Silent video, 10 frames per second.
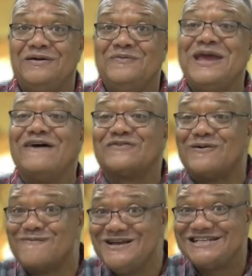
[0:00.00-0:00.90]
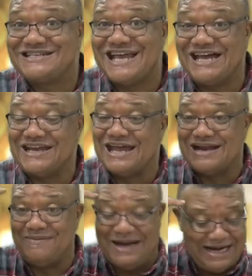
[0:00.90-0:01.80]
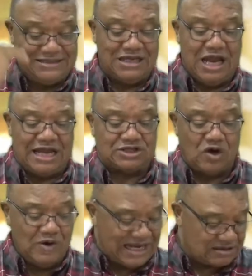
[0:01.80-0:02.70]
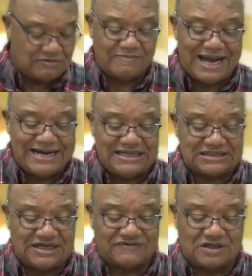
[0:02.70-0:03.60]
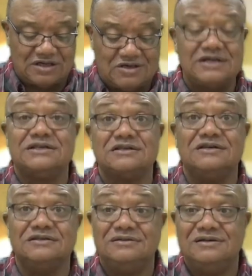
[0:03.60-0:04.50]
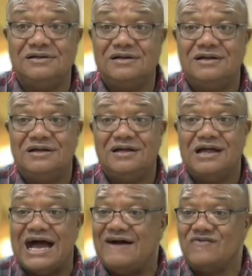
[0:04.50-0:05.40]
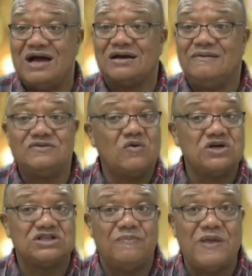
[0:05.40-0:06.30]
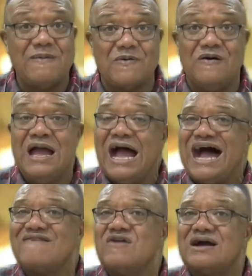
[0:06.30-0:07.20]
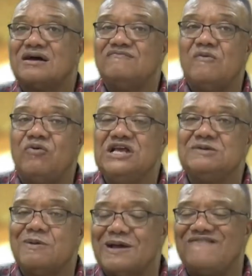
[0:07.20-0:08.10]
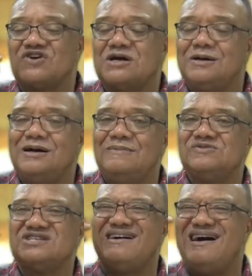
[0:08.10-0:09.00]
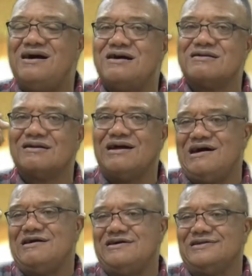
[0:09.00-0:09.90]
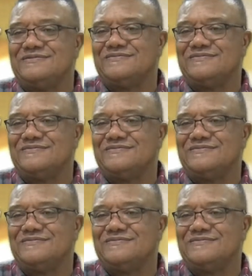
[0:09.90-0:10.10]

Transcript: We have to reset in our mind, and so we have to remind ourselves that the Lord is good. I've not come to worship people. I've not come to please people. I've come to honor God.